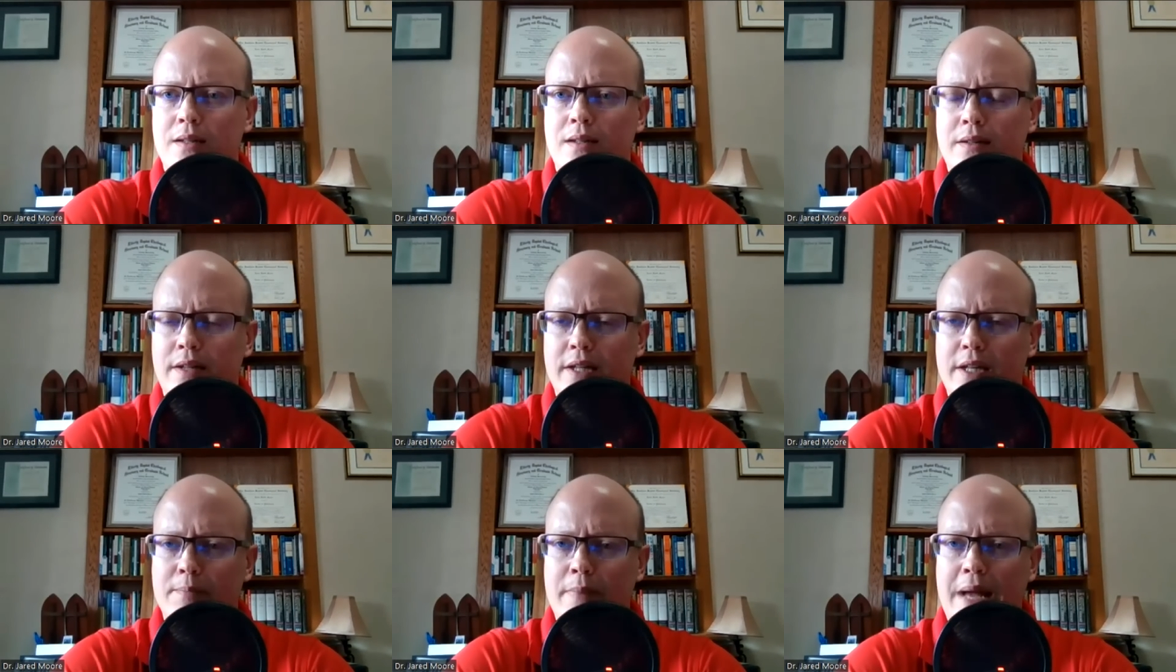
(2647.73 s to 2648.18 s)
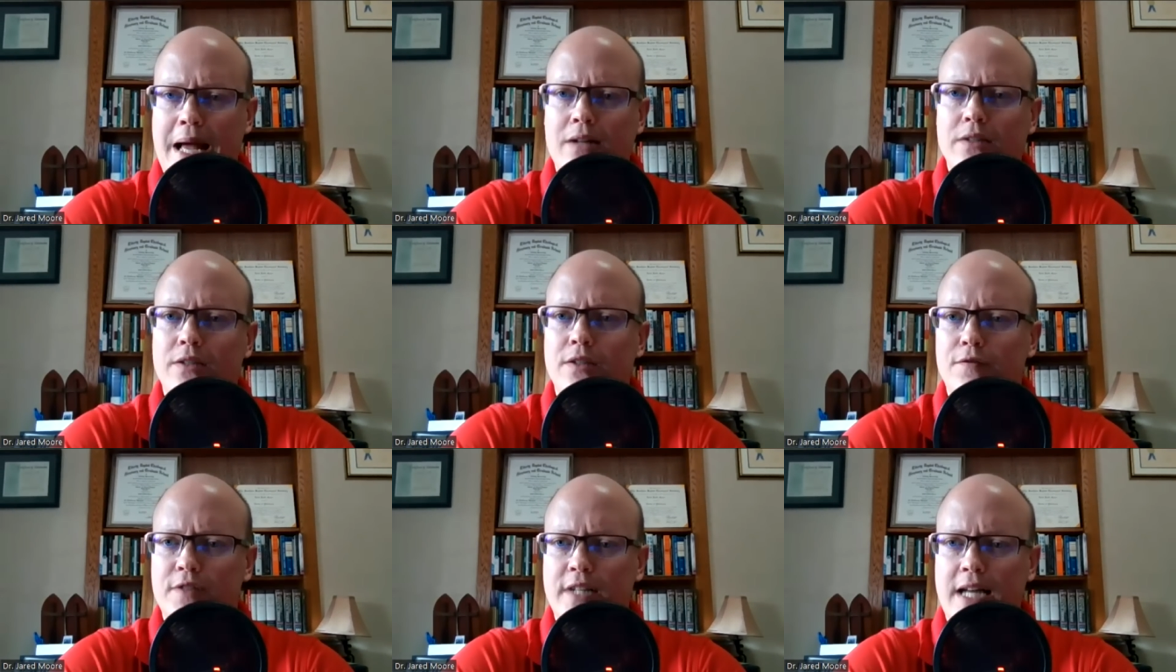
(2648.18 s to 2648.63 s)
the
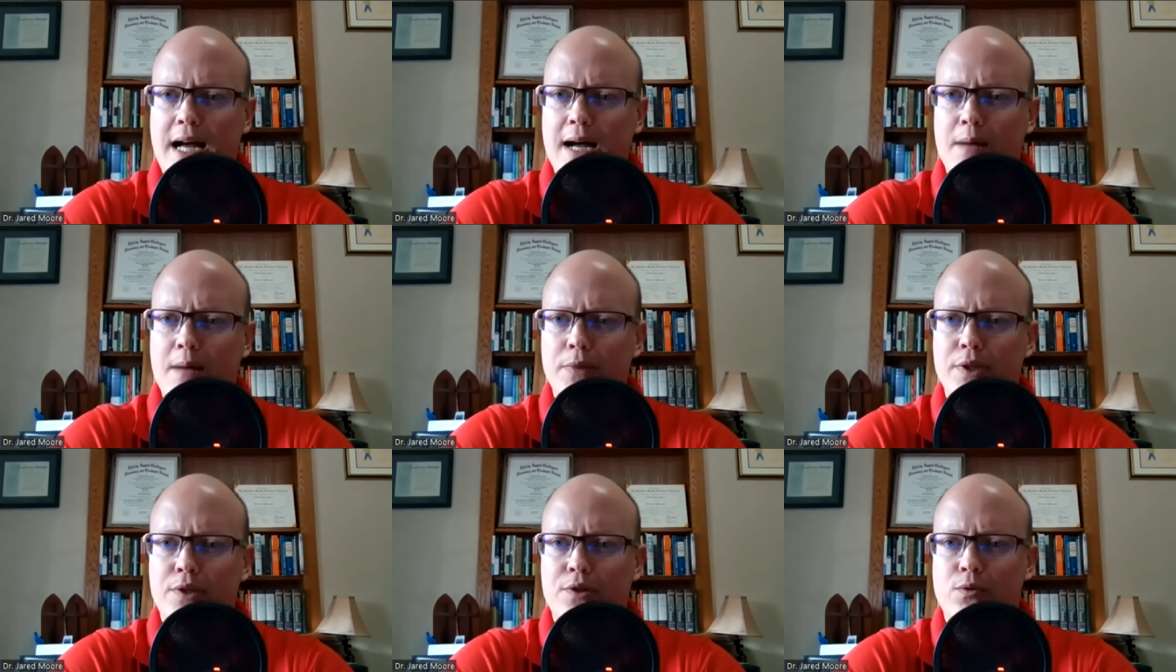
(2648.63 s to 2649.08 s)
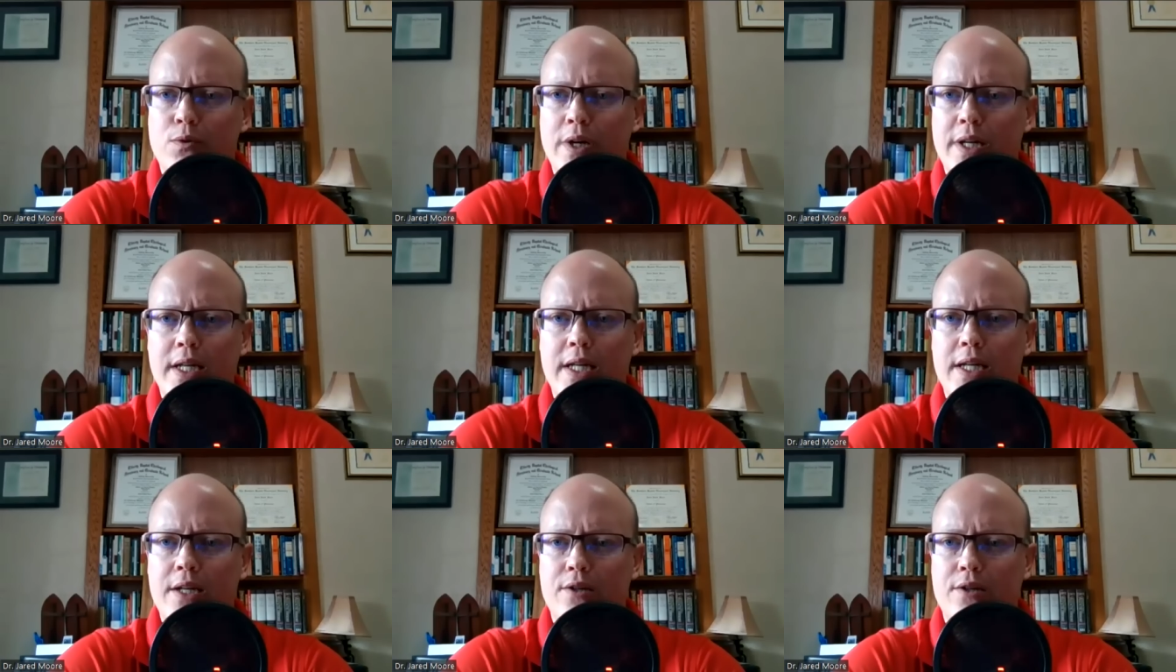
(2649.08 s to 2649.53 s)
amount of time between
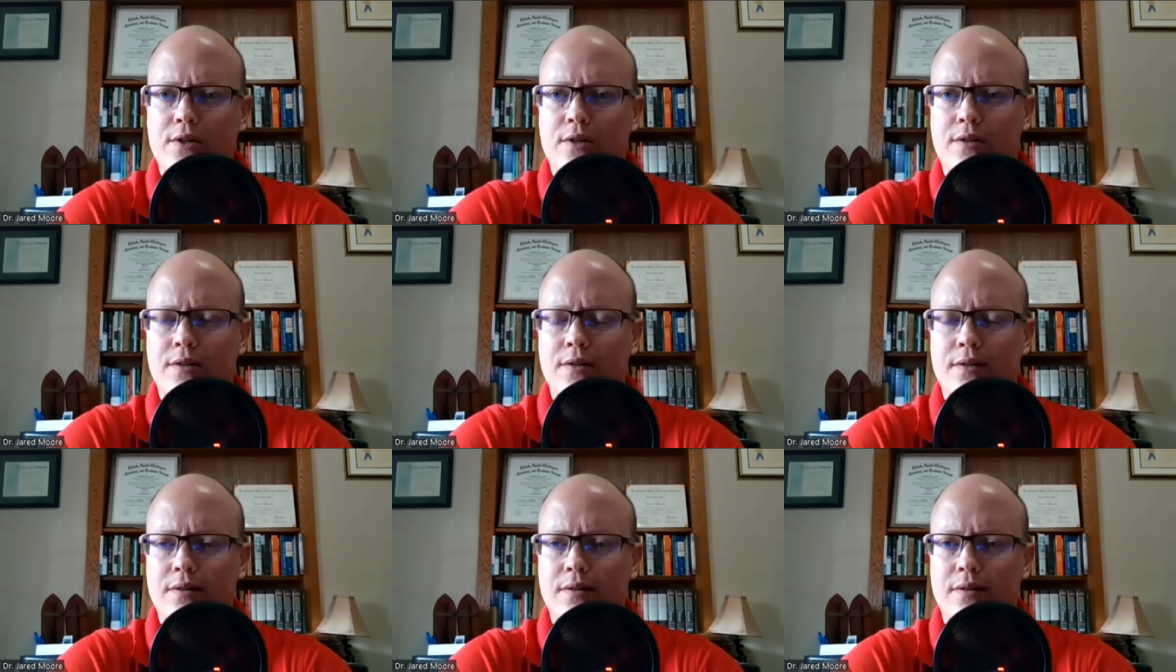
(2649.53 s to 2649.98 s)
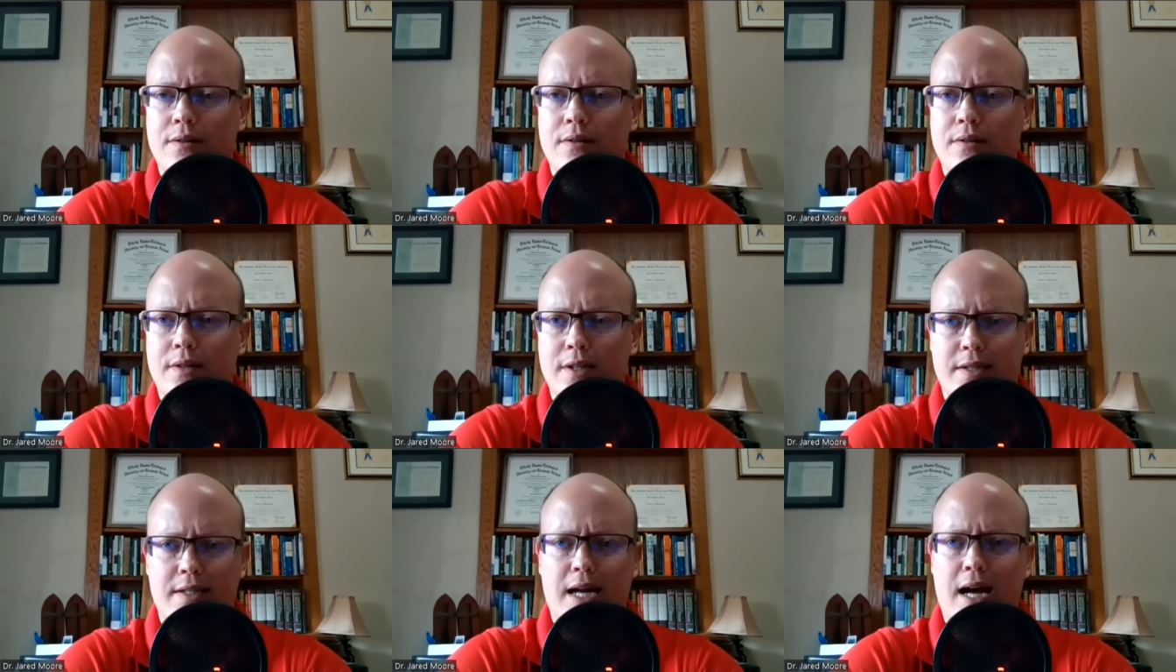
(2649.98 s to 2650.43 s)
each
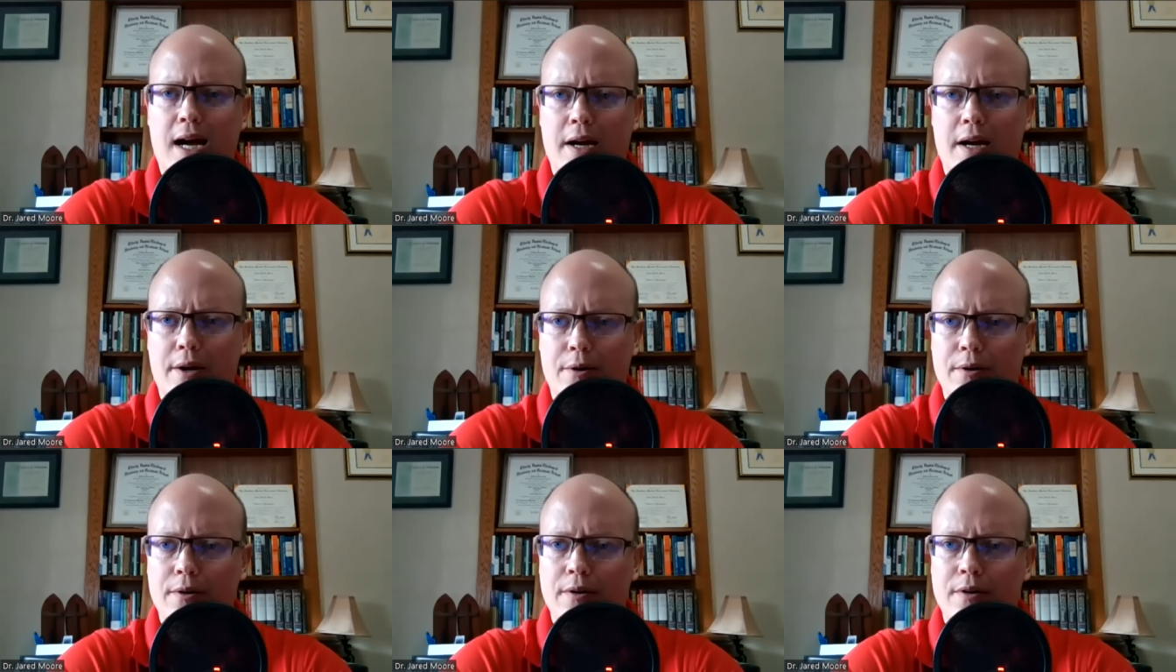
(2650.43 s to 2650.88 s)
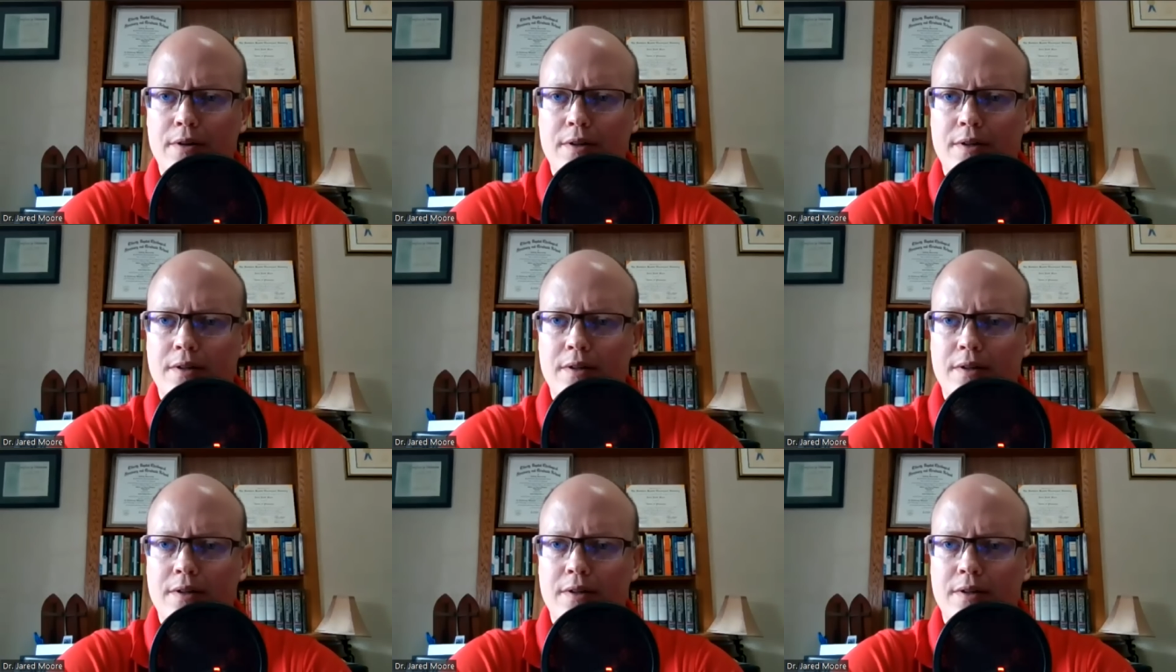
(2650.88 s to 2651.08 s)
desire